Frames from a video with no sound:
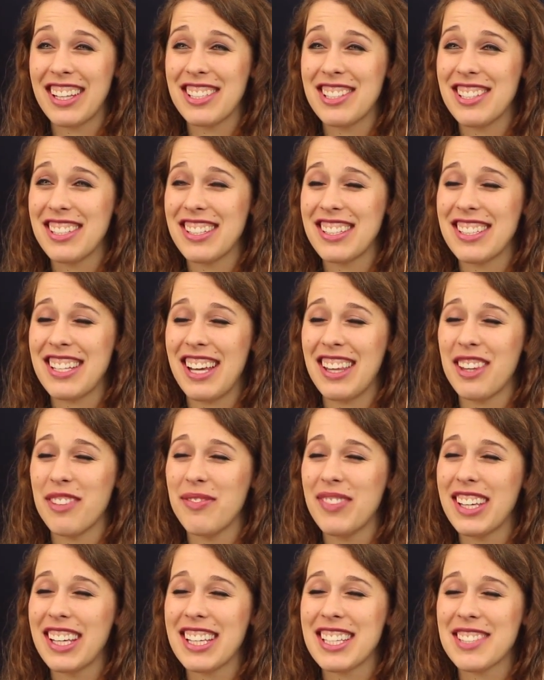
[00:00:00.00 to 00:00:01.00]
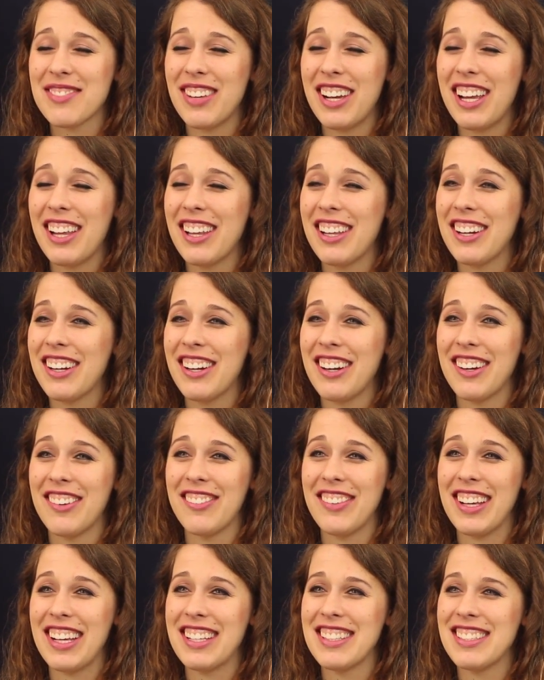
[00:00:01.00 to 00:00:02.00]
And she just had the biggest smile on
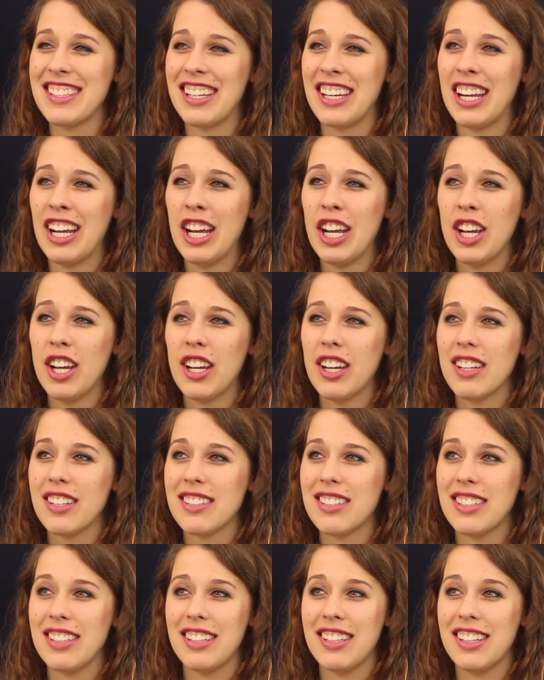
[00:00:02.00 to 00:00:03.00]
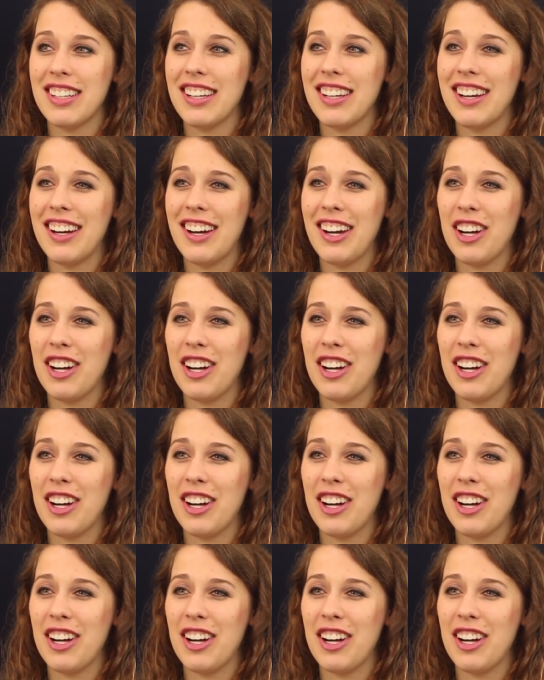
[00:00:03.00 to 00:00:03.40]
her face, and she